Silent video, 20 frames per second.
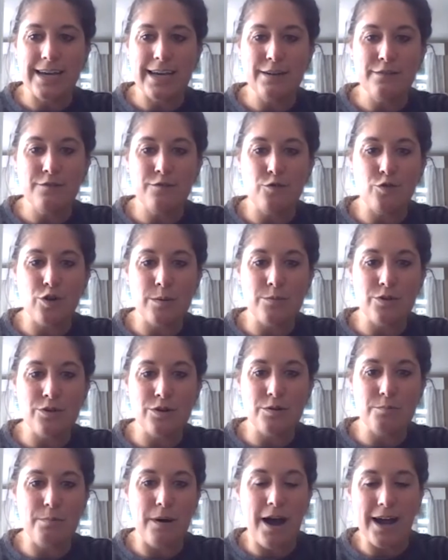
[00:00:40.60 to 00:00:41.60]

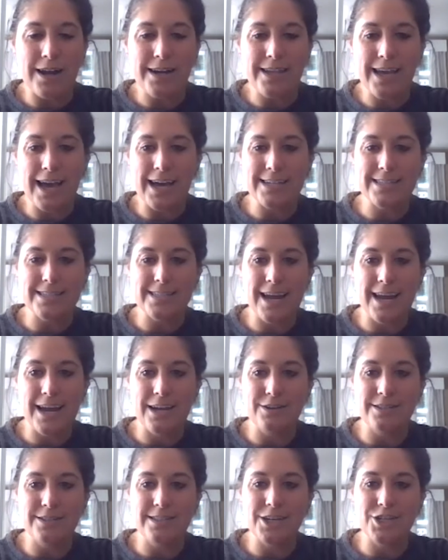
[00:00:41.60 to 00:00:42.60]
informal podcast
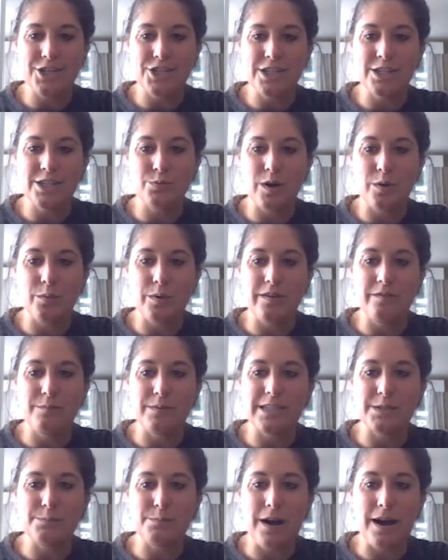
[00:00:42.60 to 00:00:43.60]
style sessions where we've
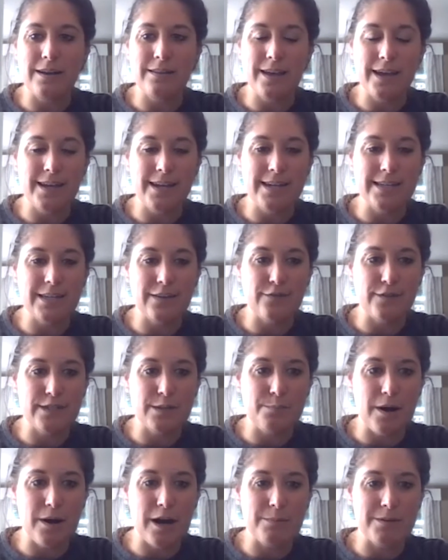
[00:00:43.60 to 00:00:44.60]
been spotlighting different
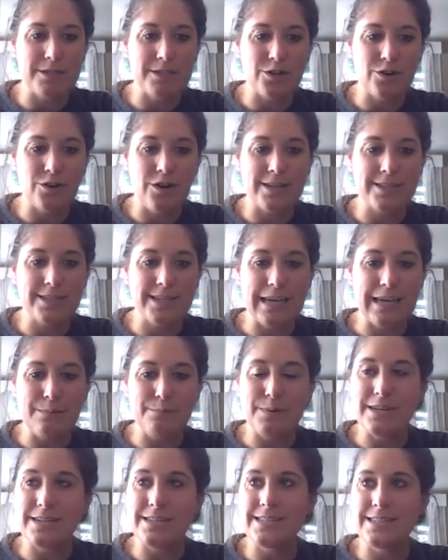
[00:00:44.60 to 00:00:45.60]
departments across
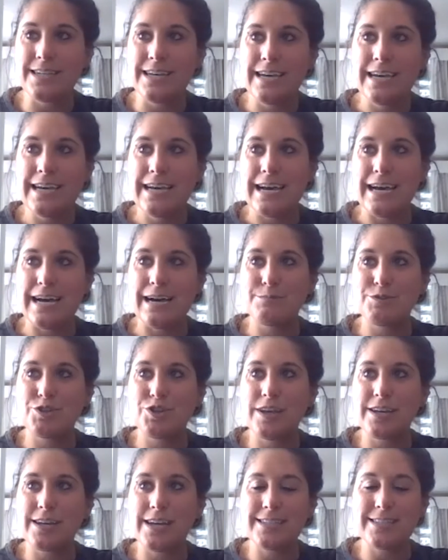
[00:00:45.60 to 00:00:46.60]
campus. So
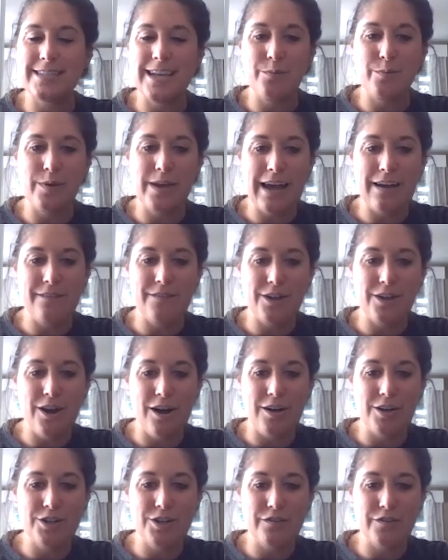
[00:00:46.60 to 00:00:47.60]
like I said, we have the
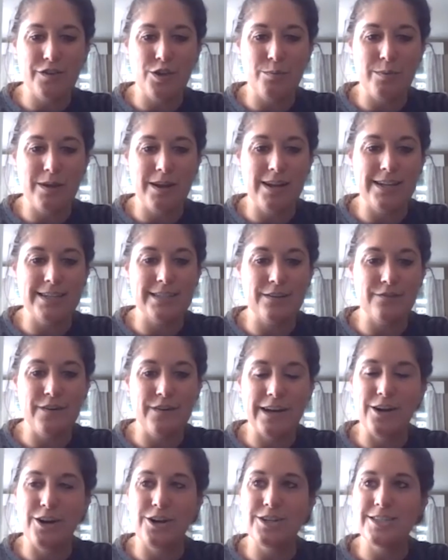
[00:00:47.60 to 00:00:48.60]
College of Humanities and
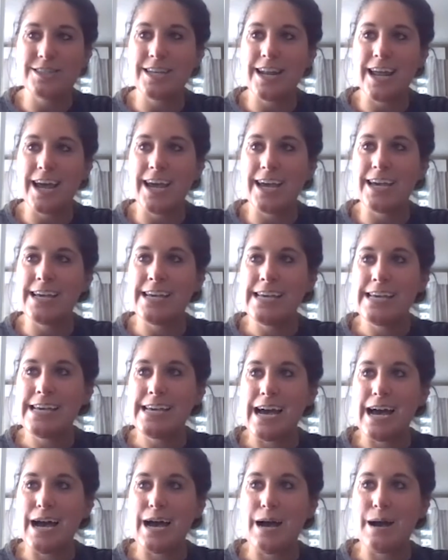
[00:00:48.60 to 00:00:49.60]
Fine Arts today.
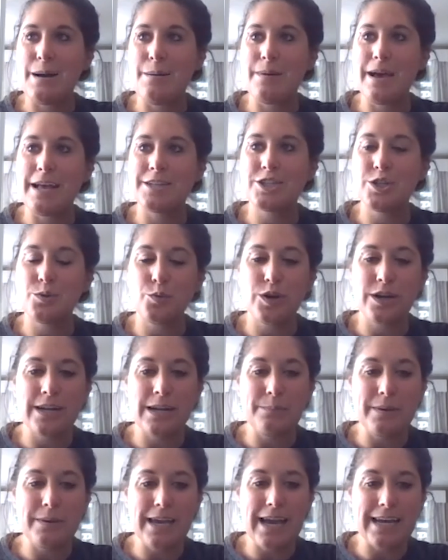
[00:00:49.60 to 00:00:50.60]
And so we're going
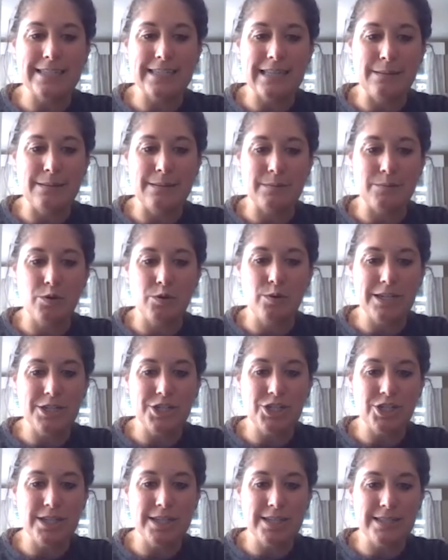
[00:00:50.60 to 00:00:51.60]
to be asking them some
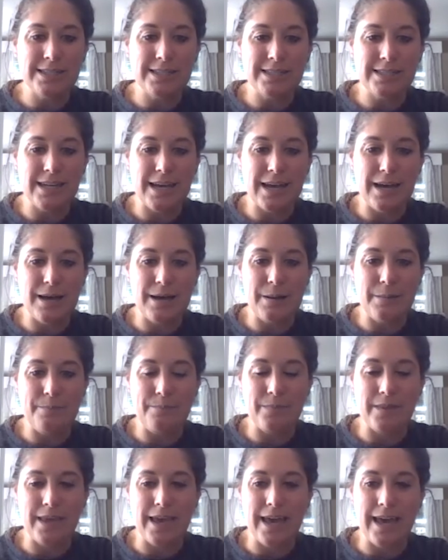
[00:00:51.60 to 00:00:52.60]
questions
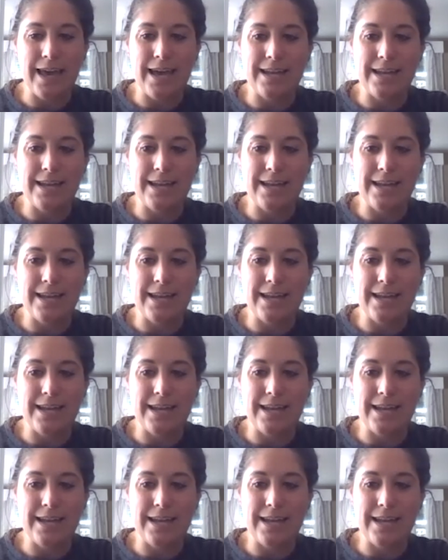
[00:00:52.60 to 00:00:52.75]
and